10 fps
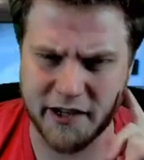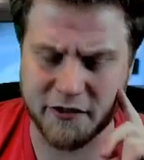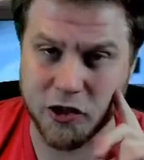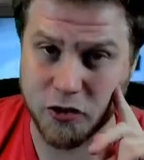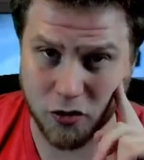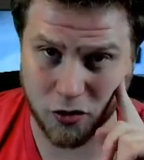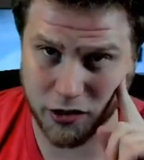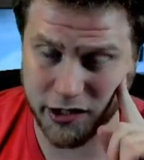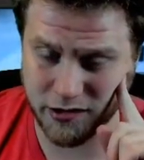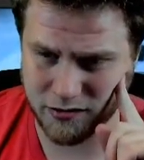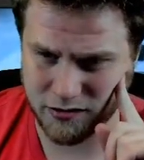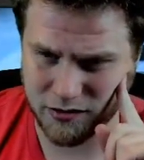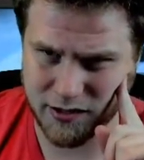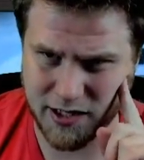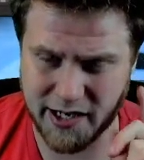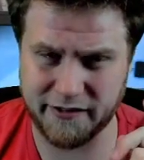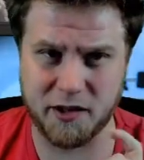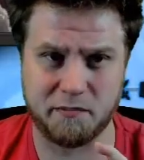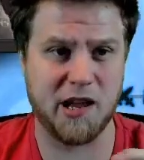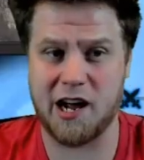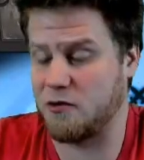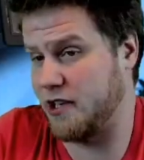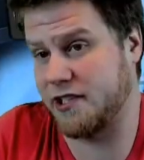of controlling. Kind of a black-white